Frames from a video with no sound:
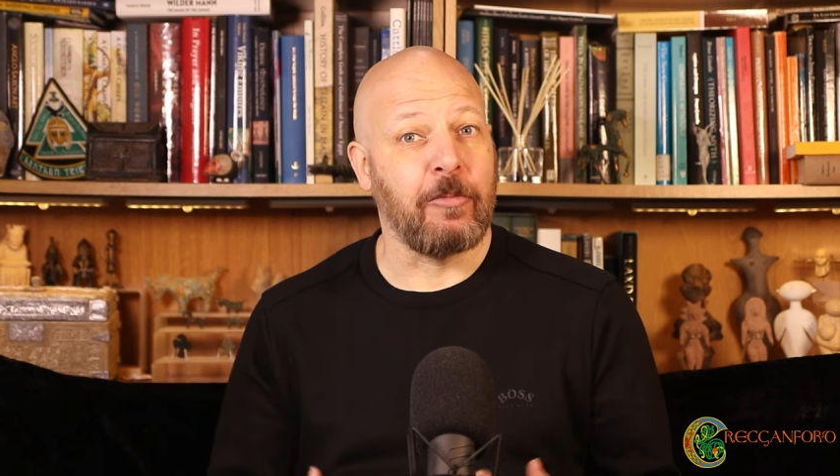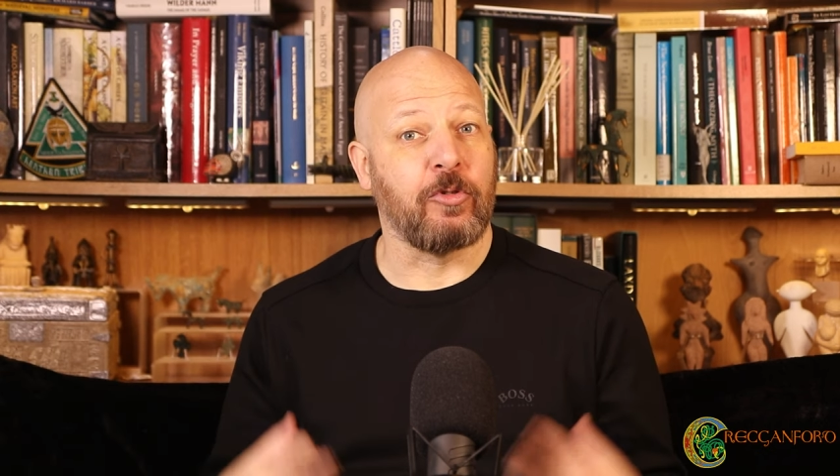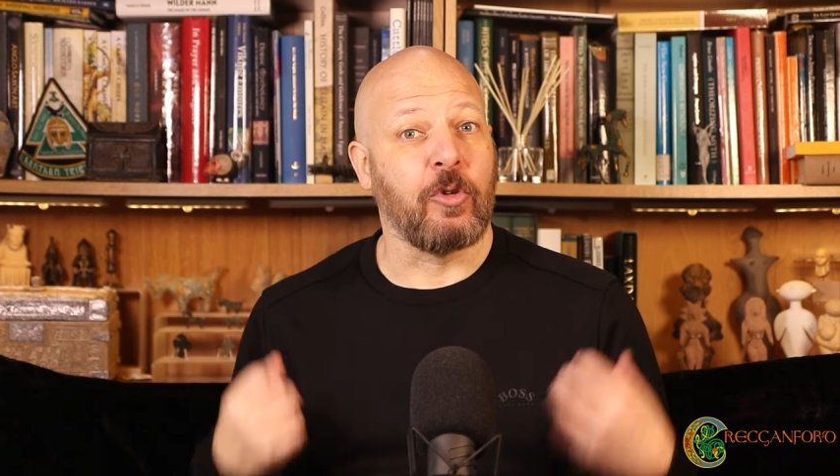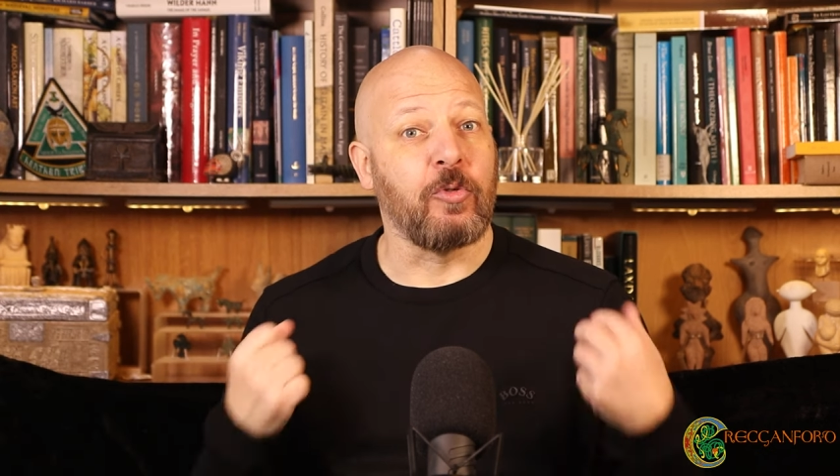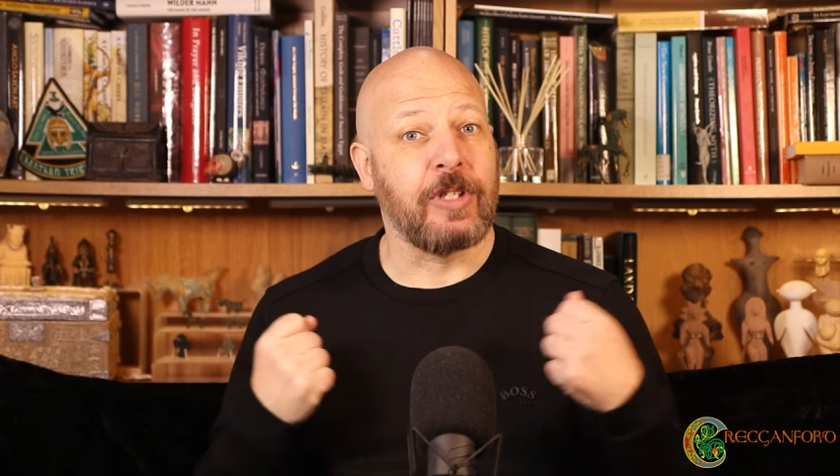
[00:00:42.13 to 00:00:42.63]

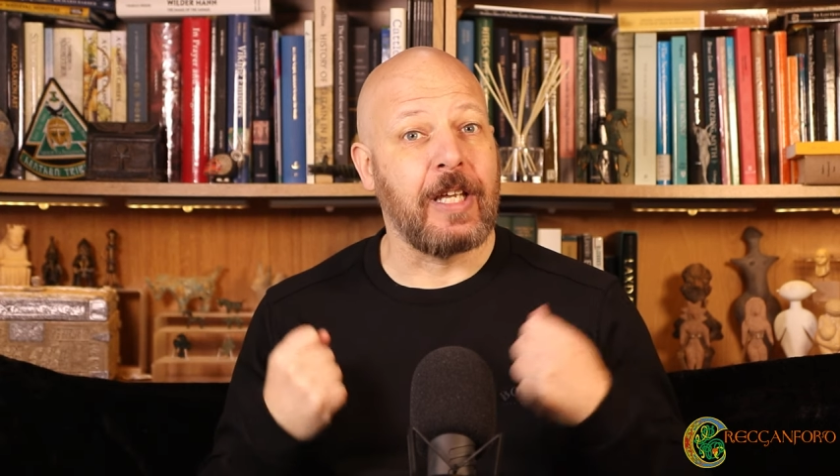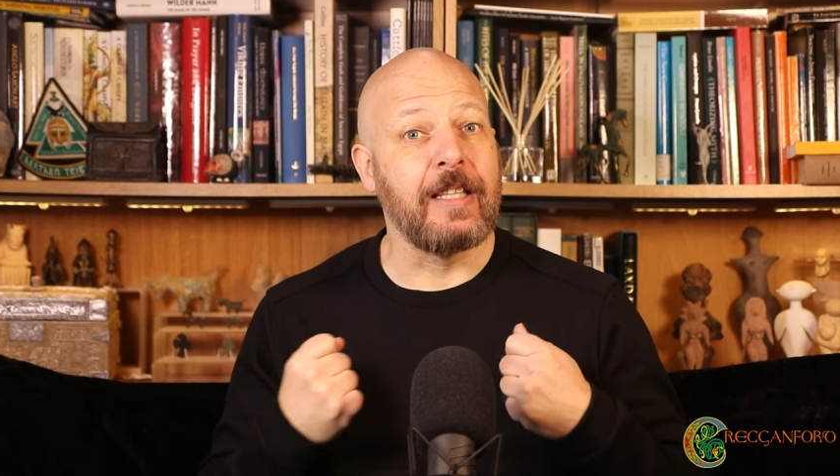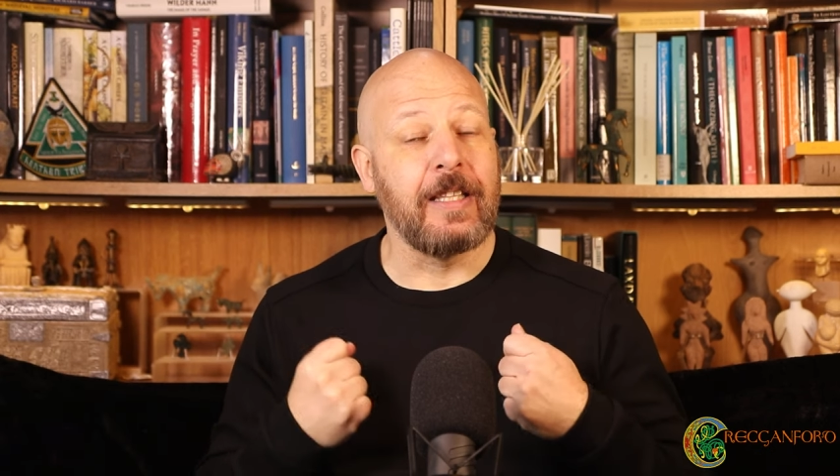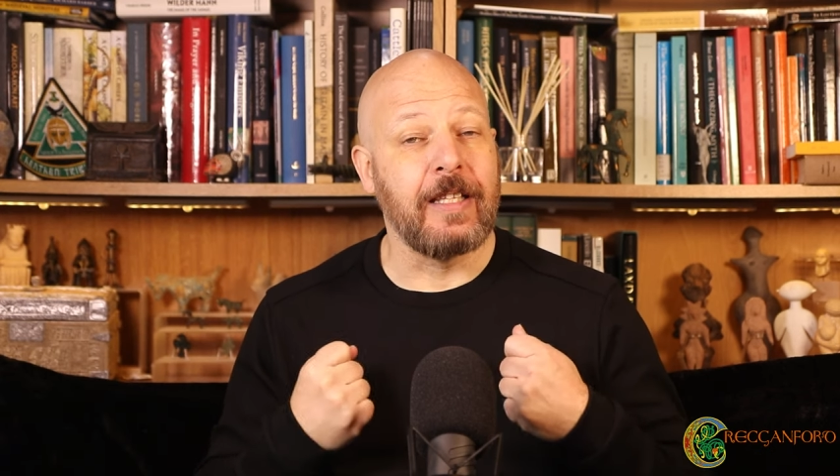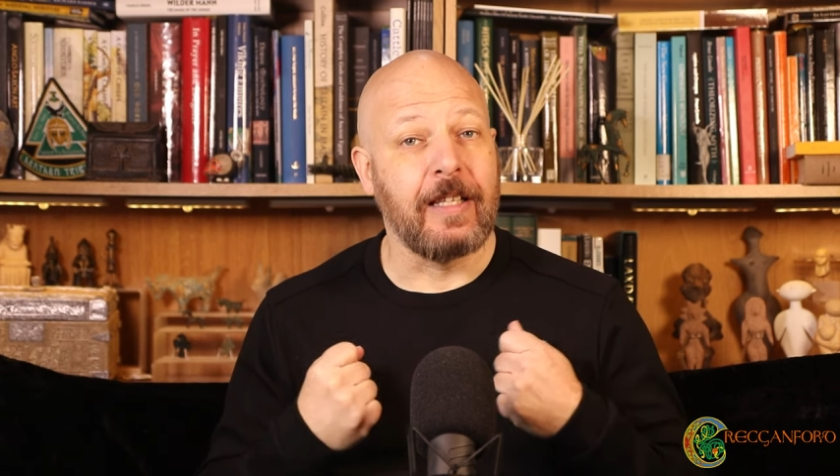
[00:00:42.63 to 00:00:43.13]
animals whose
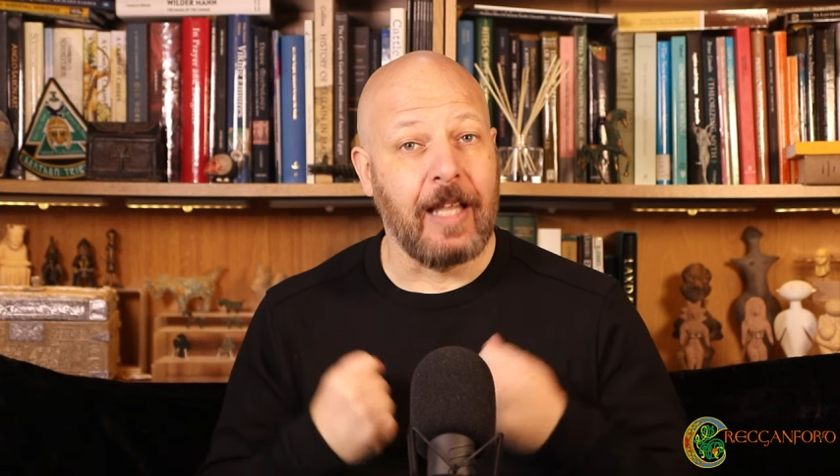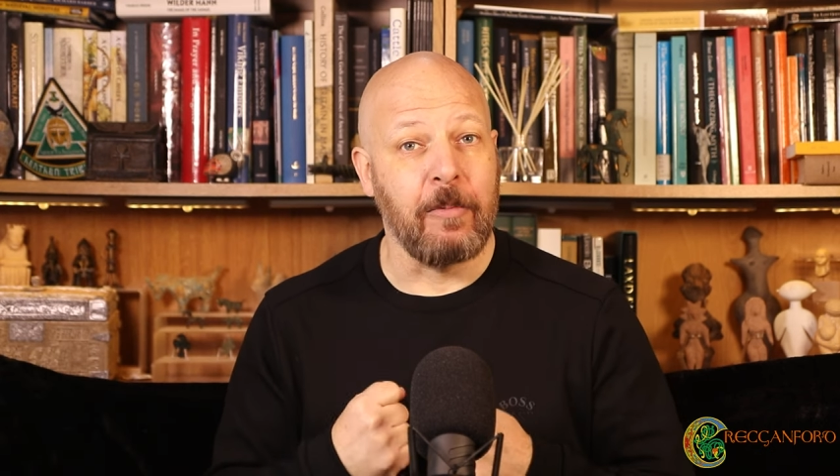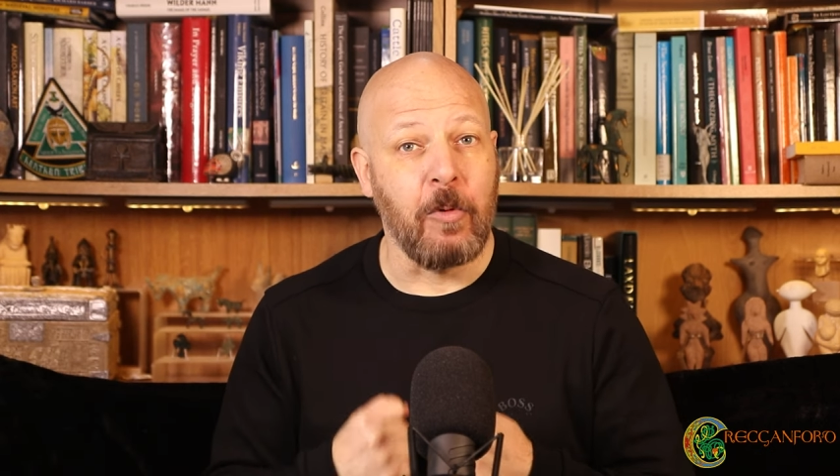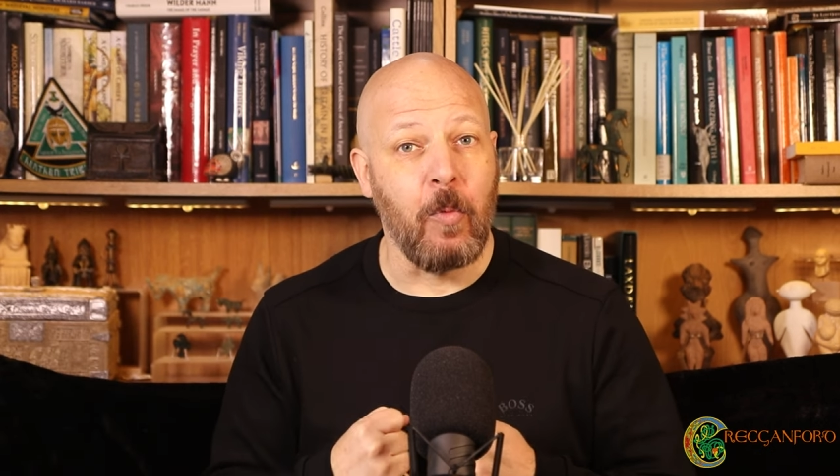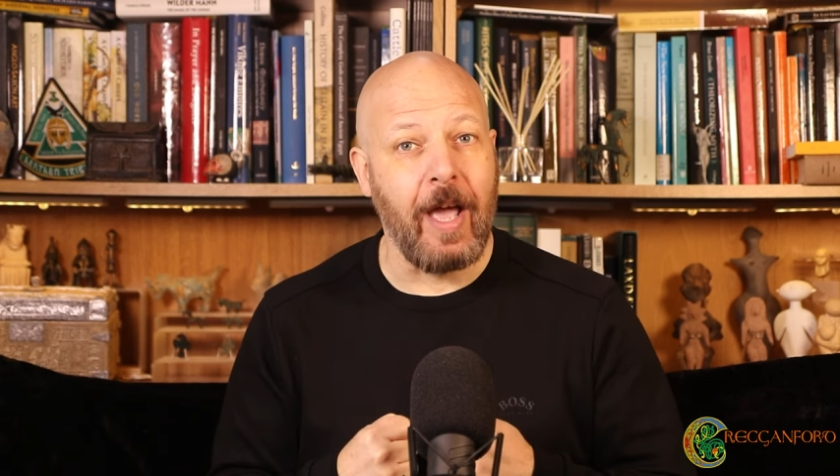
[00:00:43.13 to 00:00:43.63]
skin
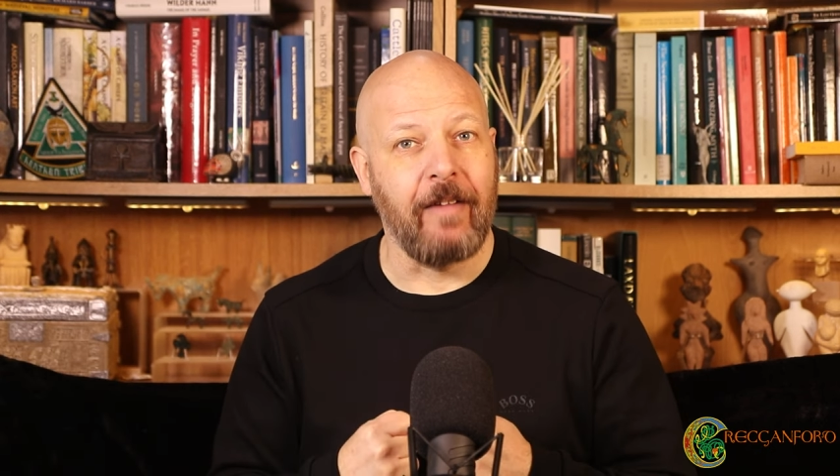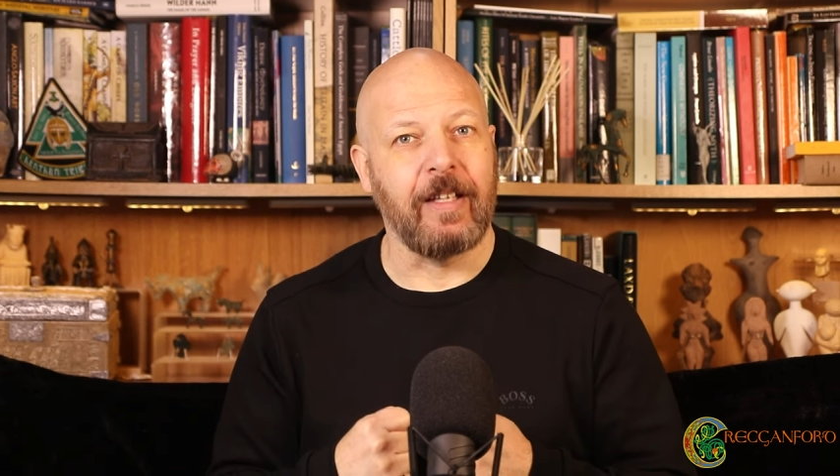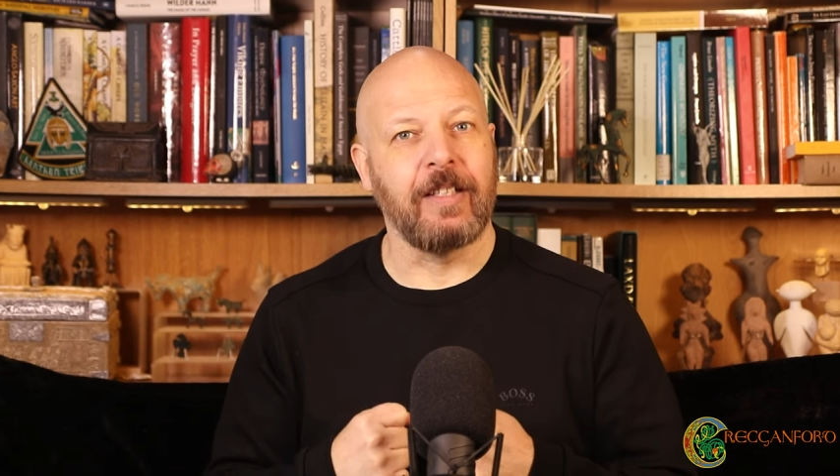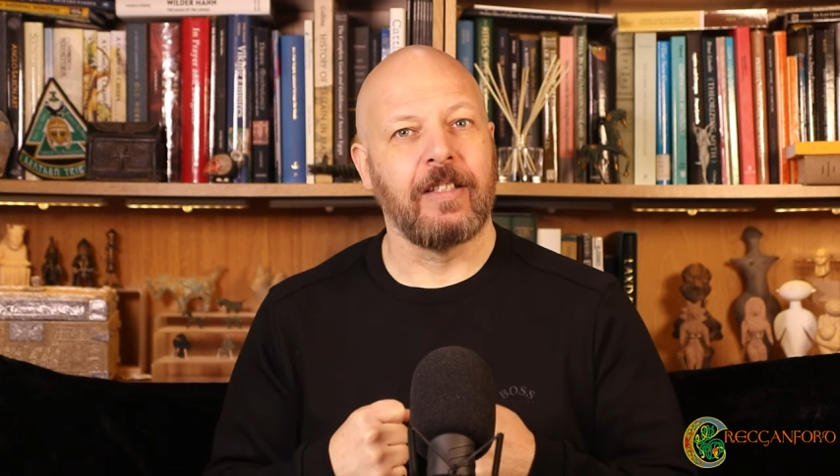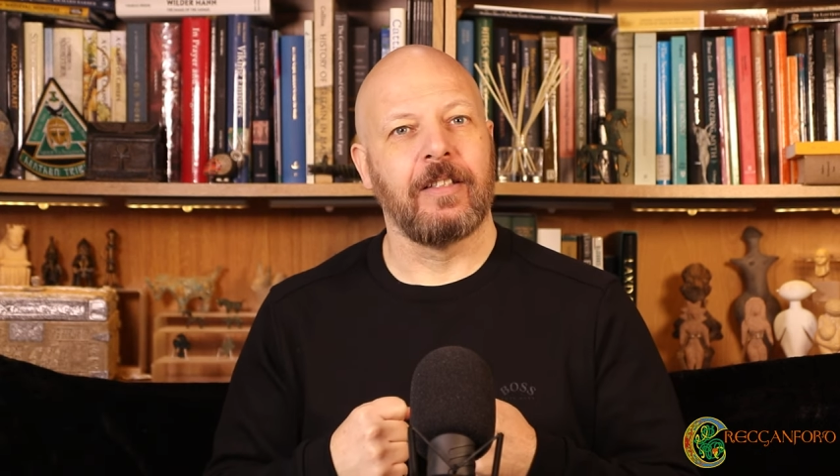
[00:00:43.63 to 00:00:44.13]
they were
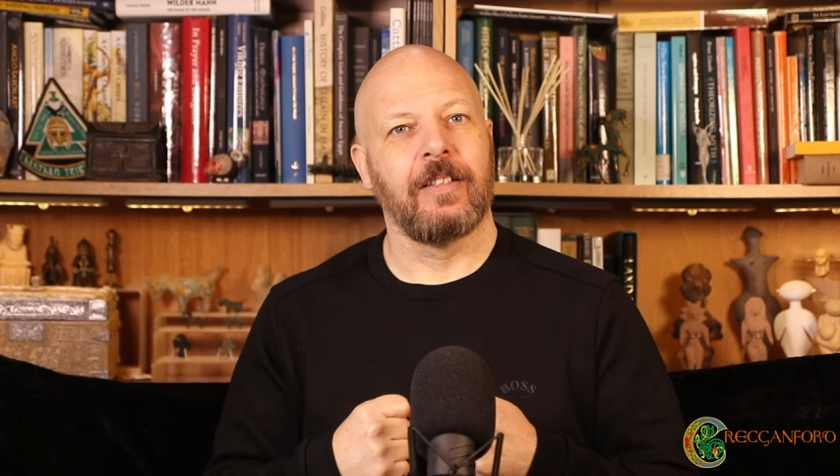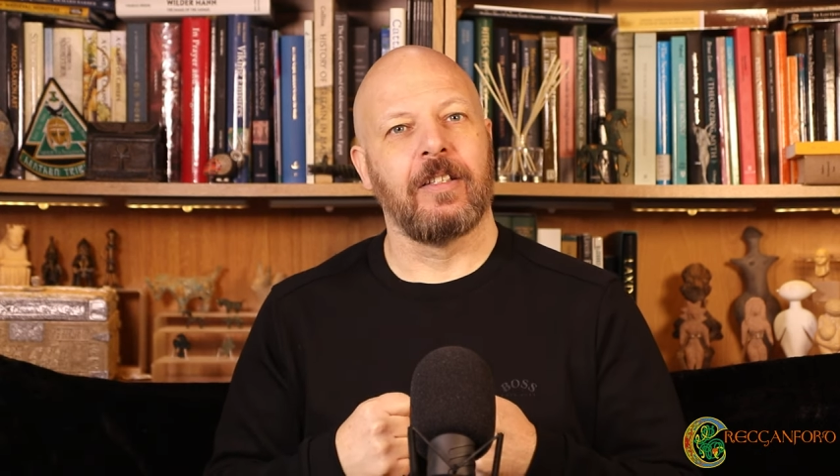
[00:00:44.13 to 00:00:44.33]
wearing?